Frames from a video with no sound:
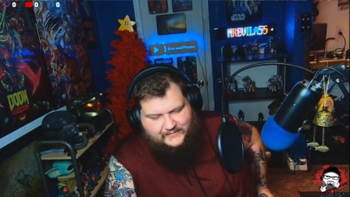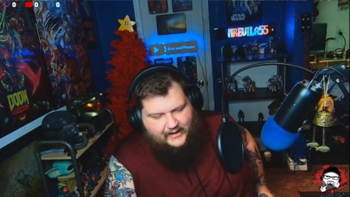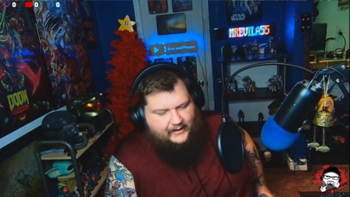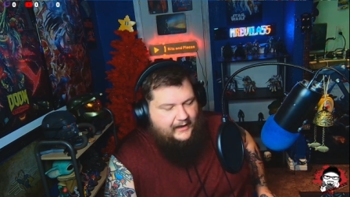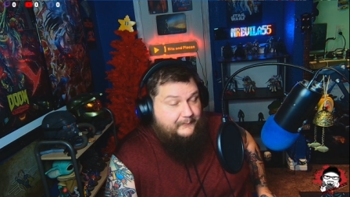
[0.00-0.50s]

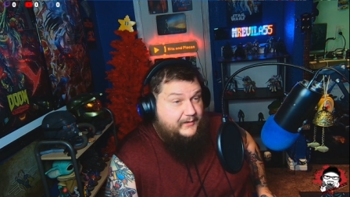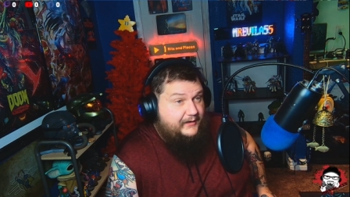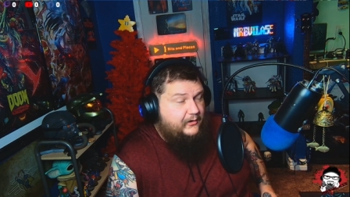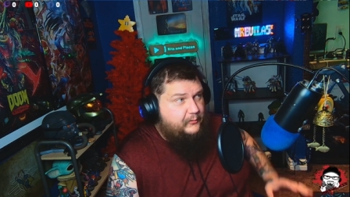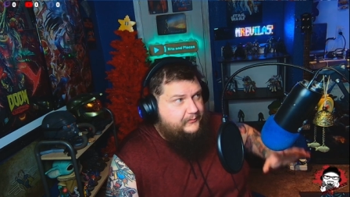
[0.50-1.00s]
I, I'm
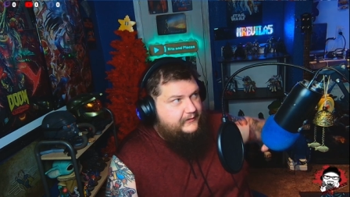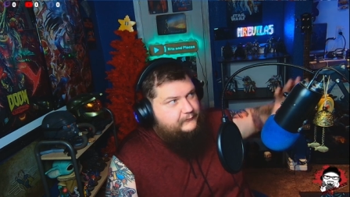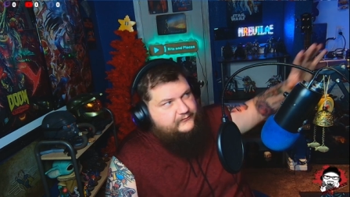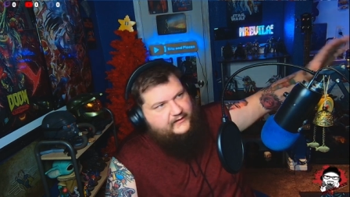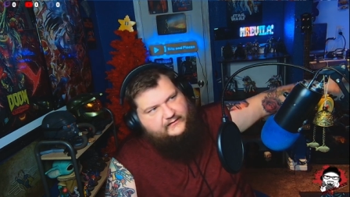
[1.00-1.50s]
kind of hoping they
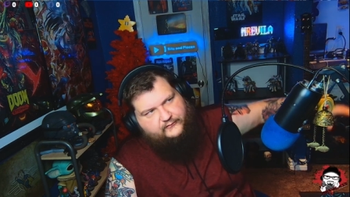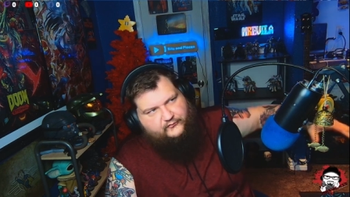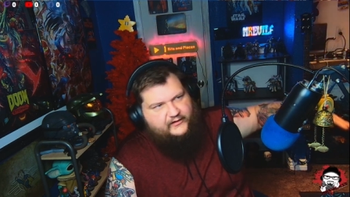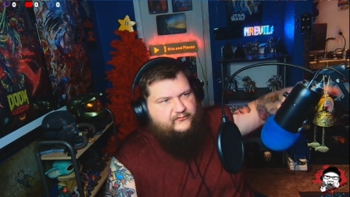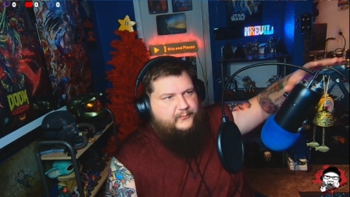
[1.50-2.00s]
will take the
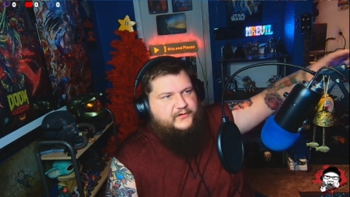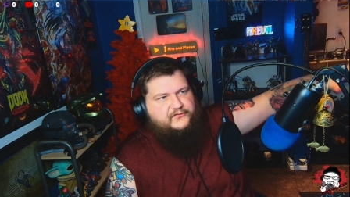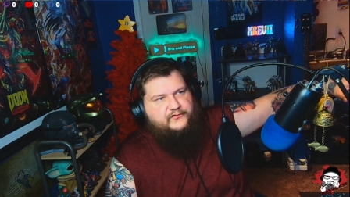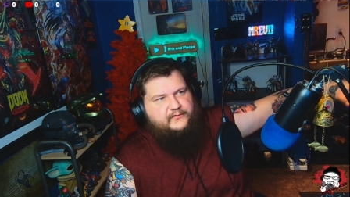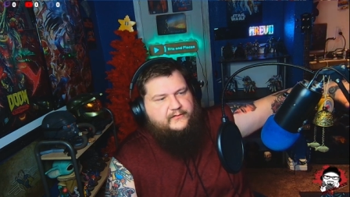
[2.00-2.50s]

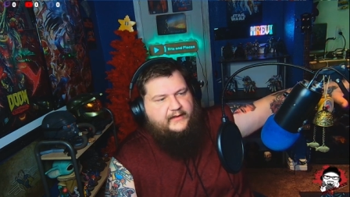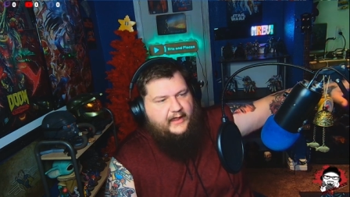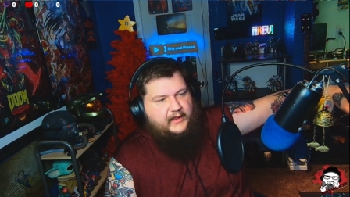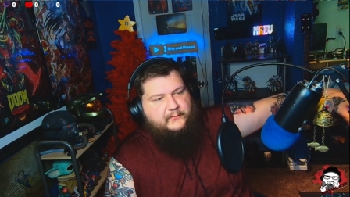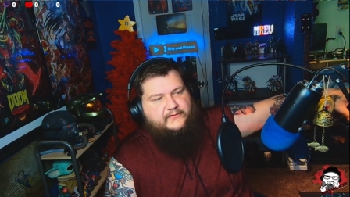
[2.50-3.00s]
transmission
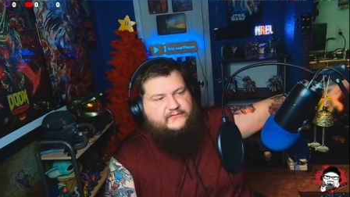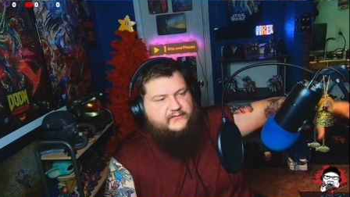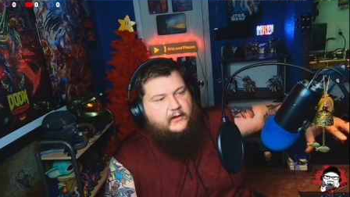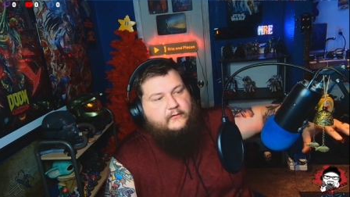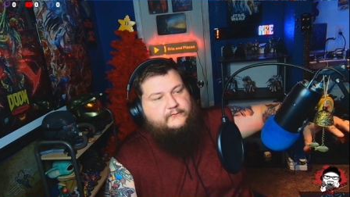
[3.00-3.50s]
game
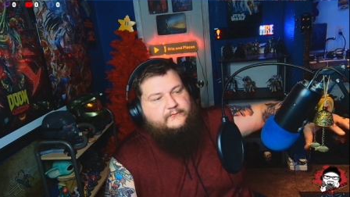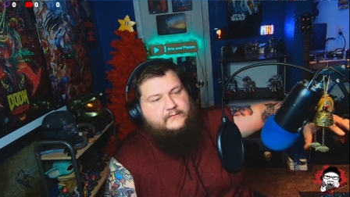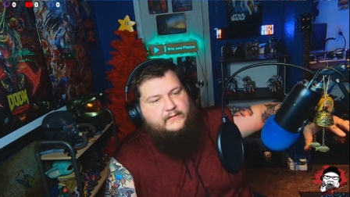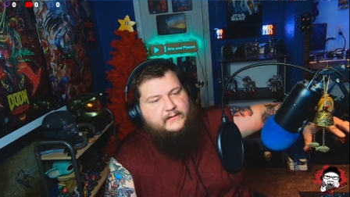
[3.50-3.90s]
itself